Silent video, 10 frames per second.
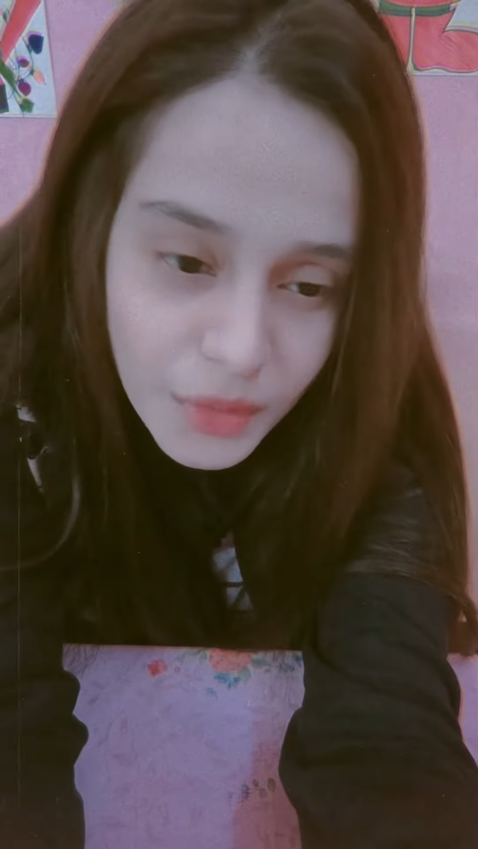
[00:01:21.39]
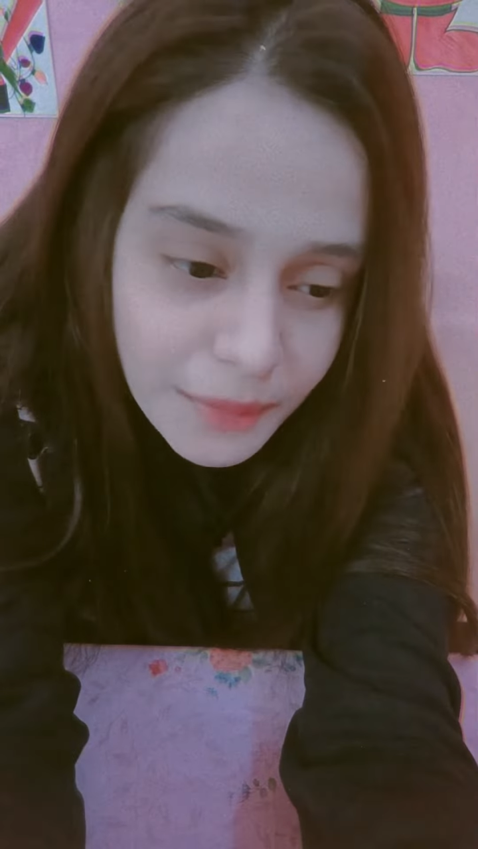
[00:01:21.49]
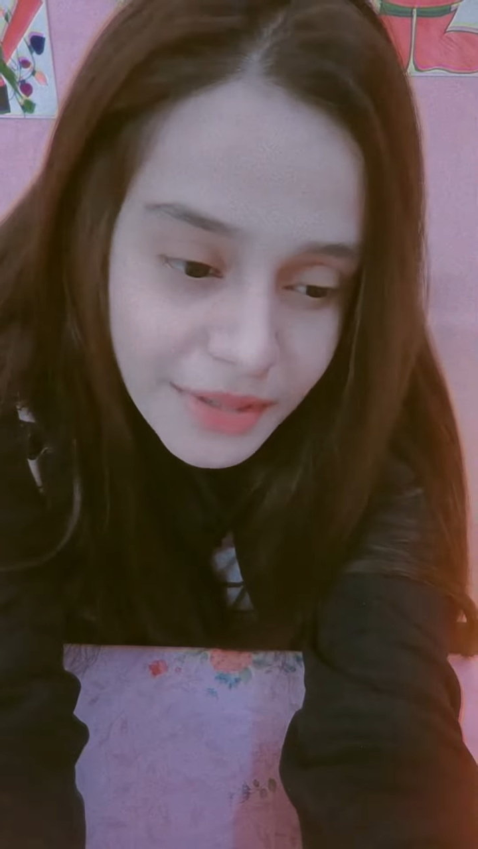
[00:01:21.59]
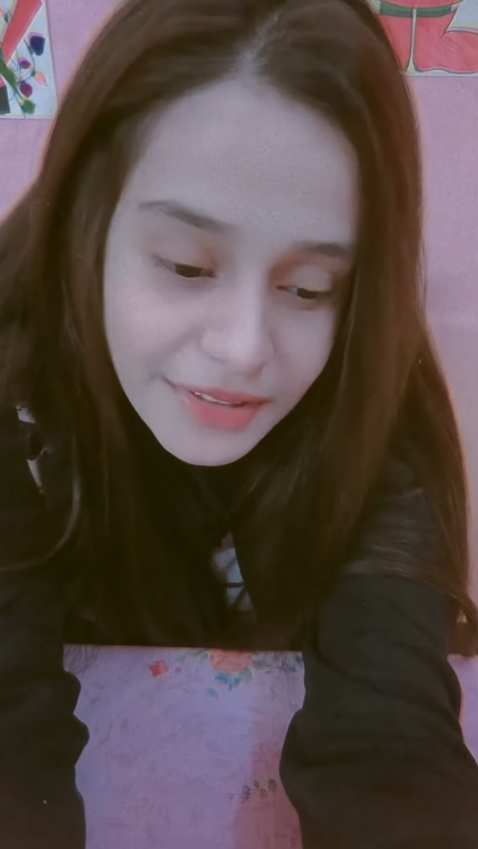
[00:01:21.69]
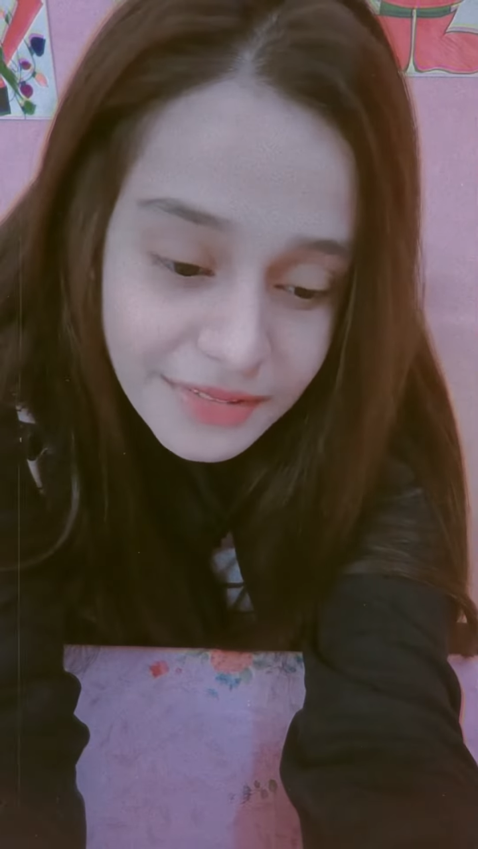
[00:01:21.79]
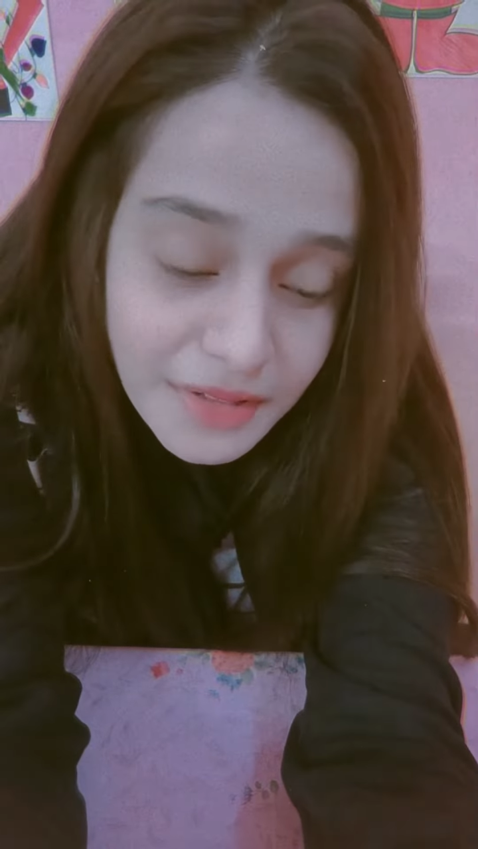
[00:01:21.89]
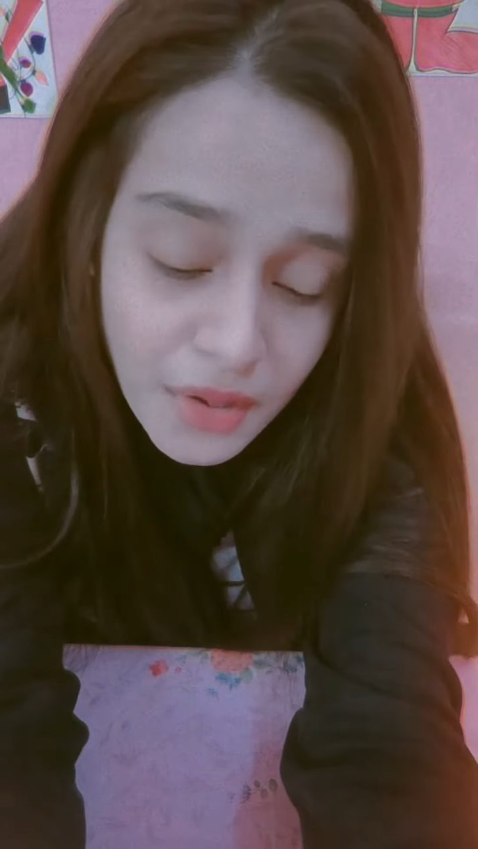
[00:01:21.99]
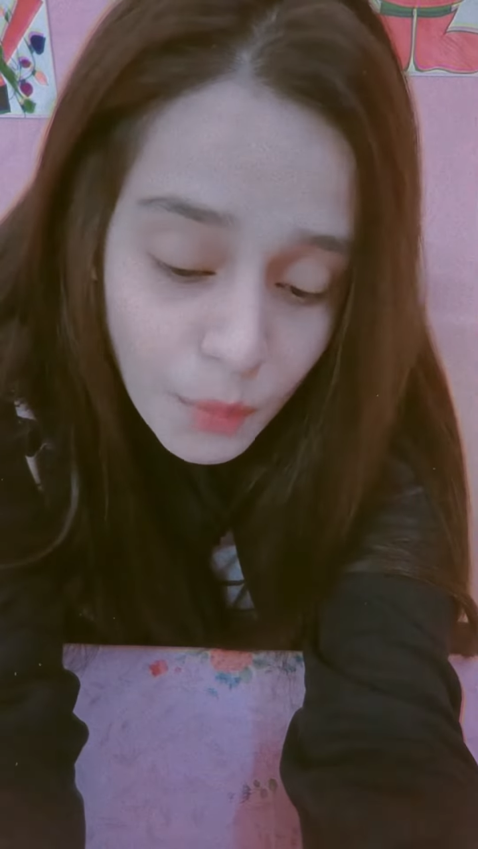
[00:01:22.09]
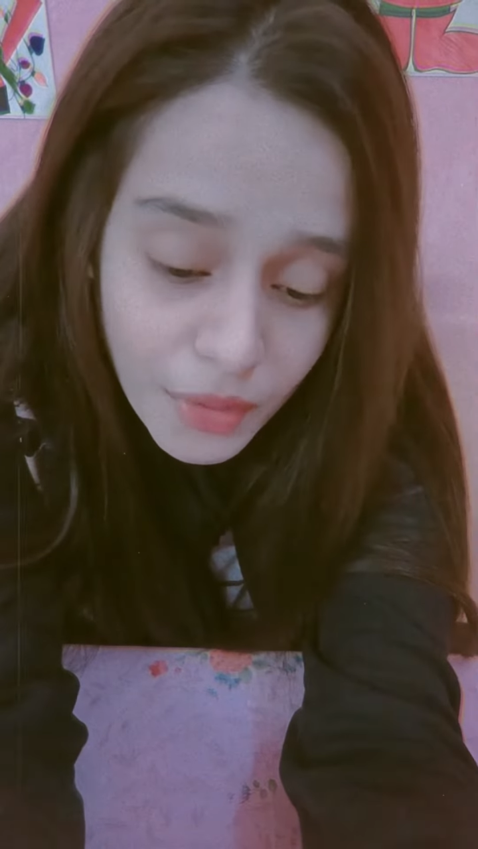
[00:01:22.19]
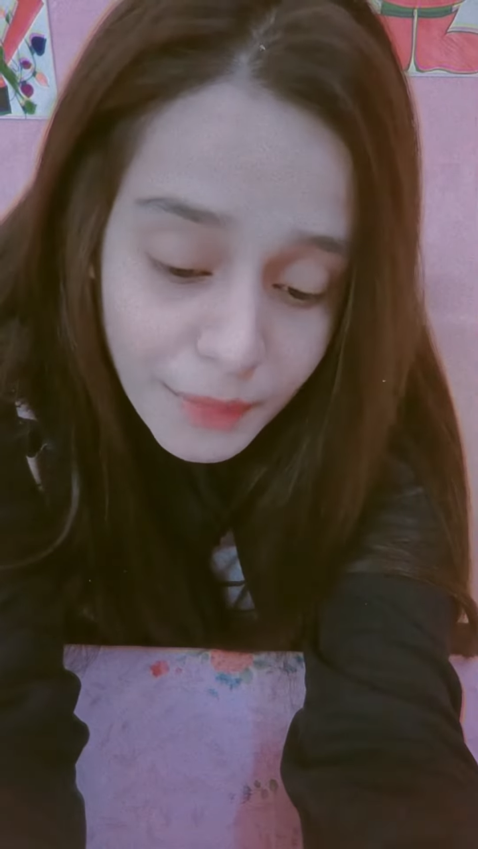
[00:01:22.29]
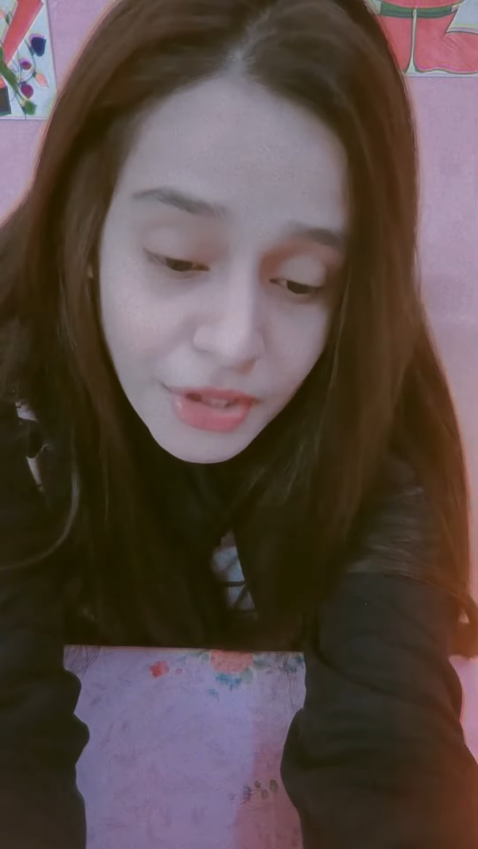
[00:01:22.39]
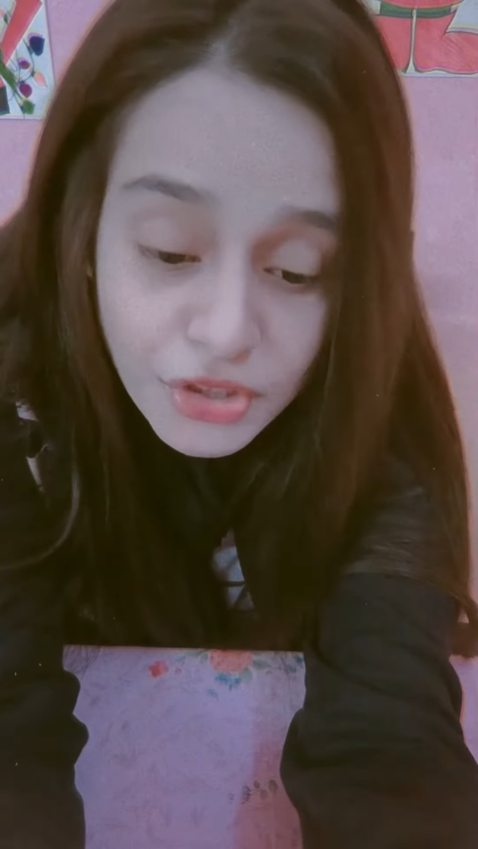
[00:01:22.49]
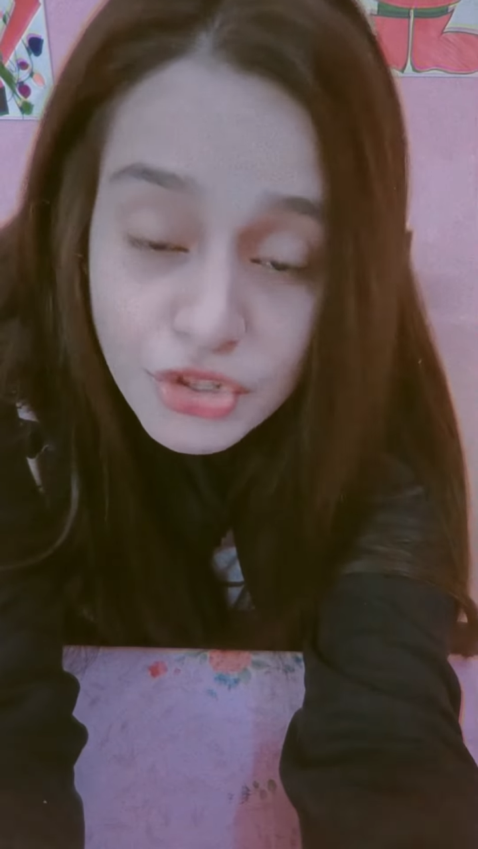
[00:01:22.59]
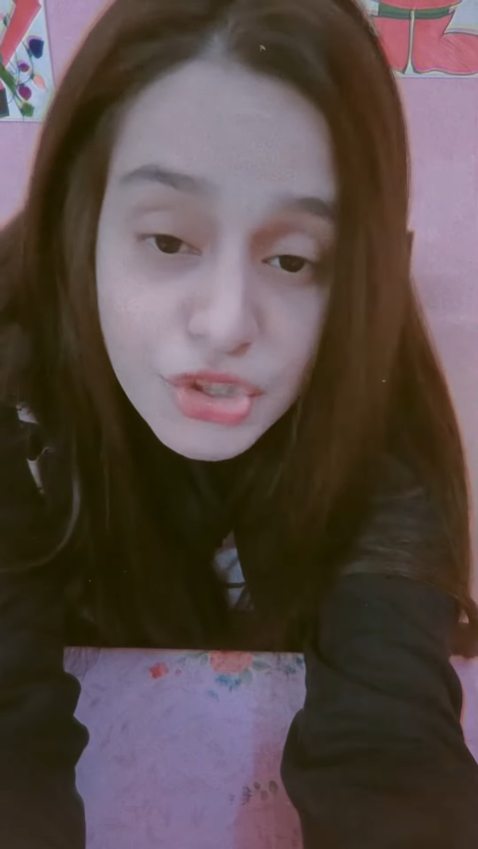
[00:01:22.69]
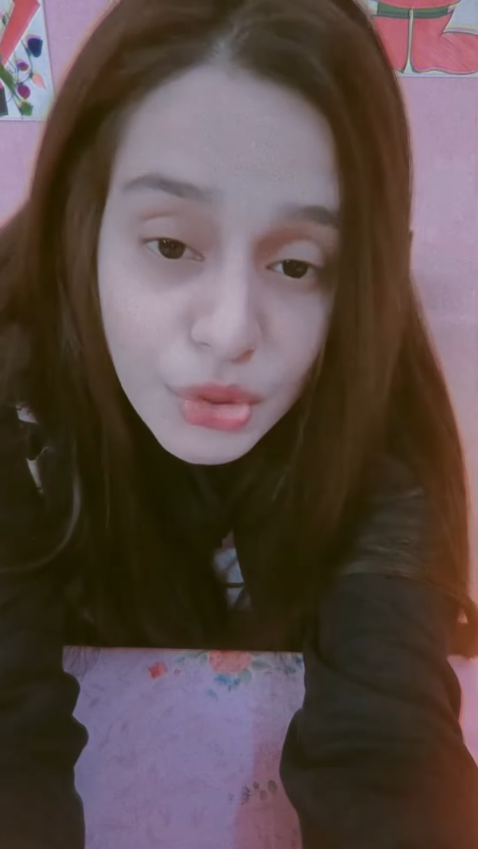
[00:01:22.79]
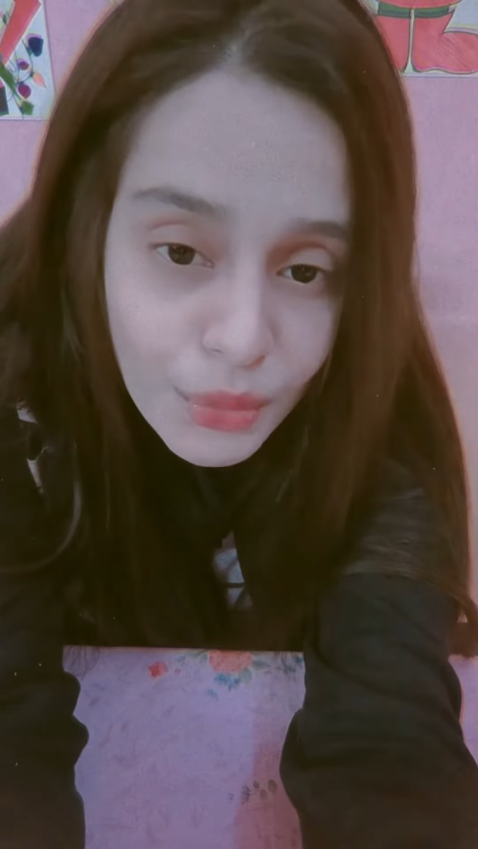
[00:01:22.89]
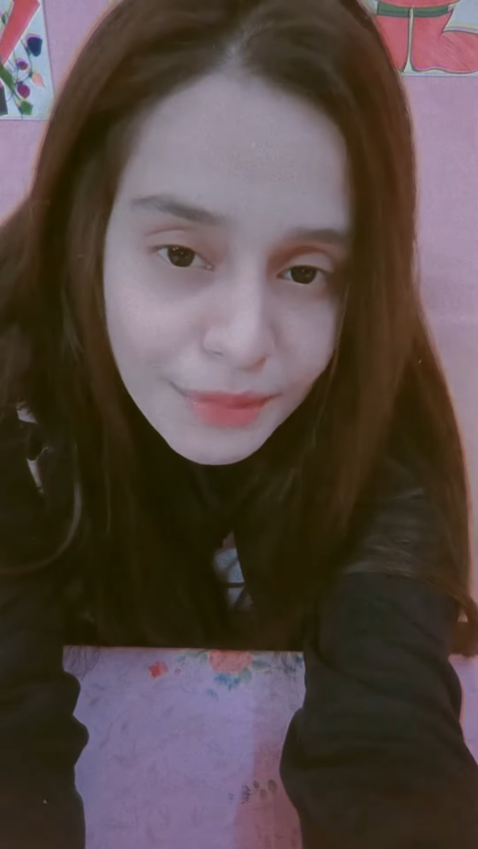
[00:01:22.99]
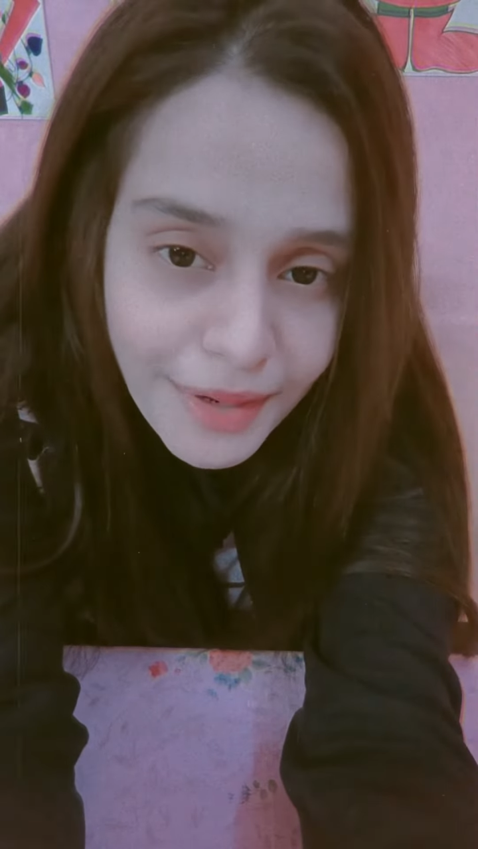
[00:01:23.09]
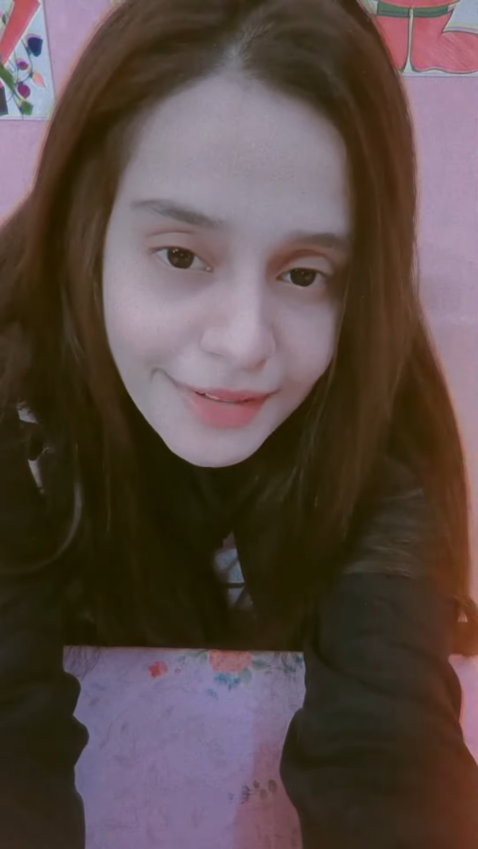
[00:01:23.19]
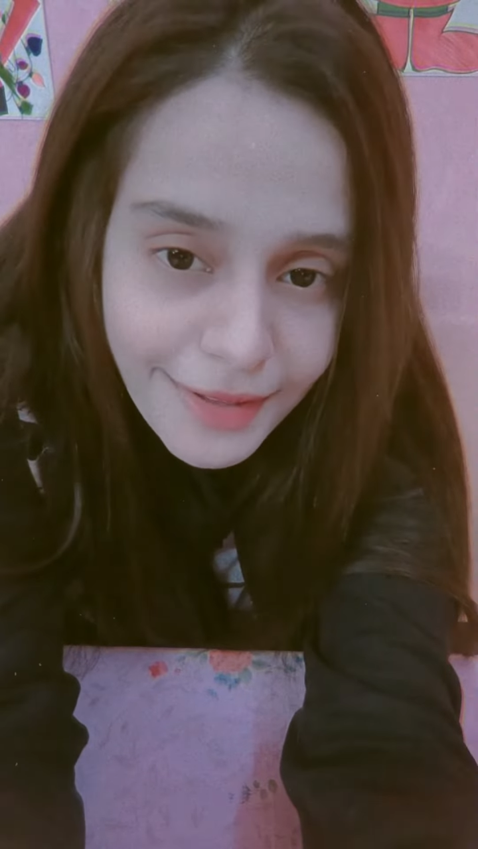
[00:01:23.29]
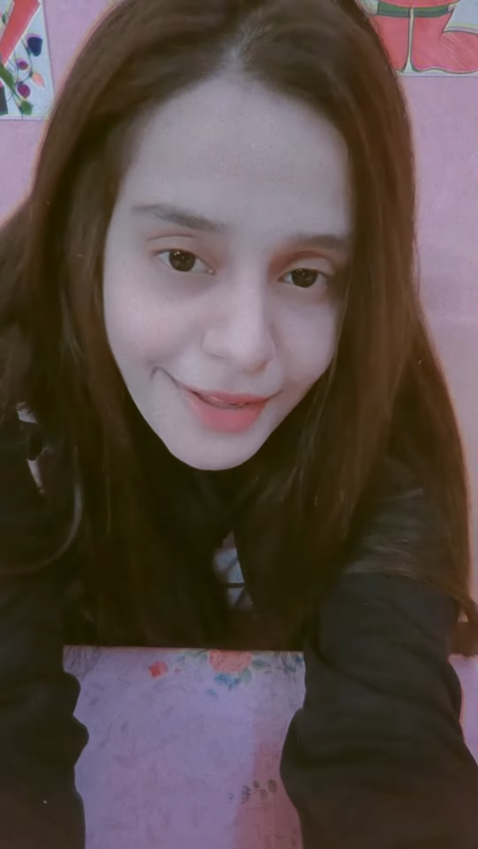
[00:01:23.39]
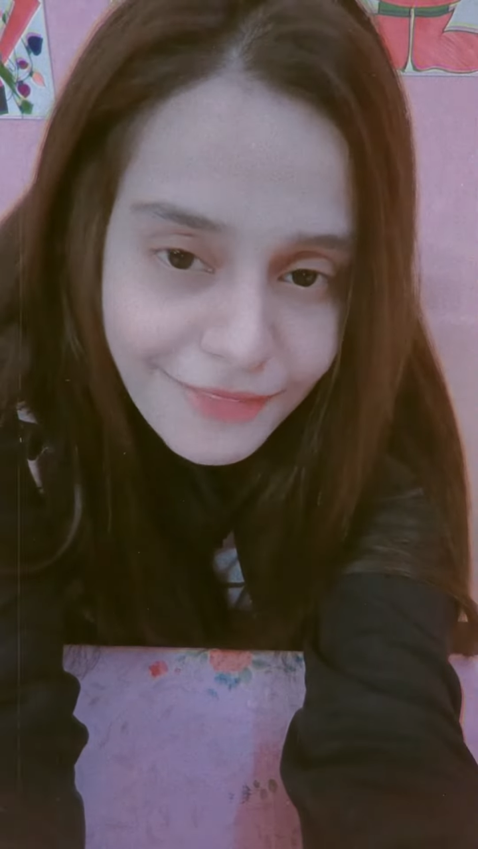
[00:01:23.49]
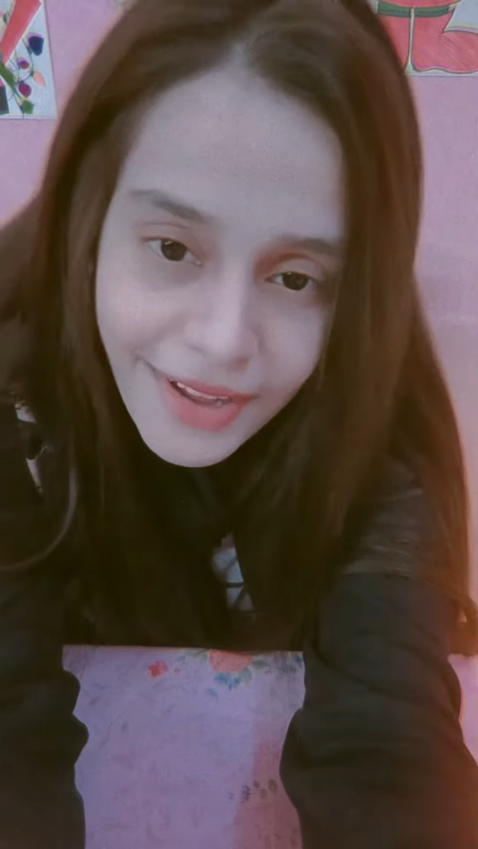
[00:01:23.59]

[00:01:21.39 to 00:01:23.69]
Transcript: what am I gonna do in my life.